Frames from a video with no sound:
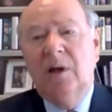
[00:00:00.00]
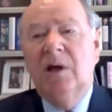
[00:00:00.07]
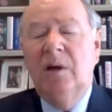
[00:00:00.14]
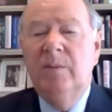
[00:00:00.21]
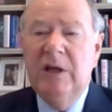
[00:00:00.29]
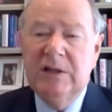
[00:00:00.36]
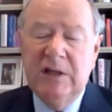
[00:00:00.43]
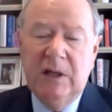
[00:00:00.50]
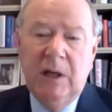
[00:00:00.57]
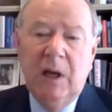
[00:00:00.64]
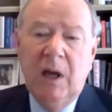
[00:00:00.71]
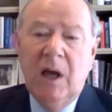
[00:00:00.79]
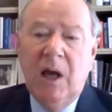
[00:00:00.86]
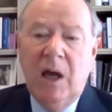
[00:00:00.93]

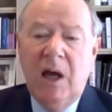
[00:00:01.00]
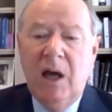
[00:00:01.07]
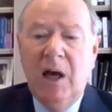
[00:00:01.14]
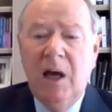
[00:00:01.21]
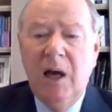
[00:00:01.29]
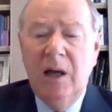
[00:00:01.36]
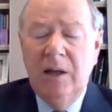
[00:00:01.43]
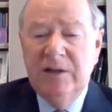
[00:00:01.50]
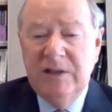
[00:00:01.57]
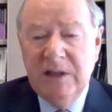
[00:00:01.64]
committee uh,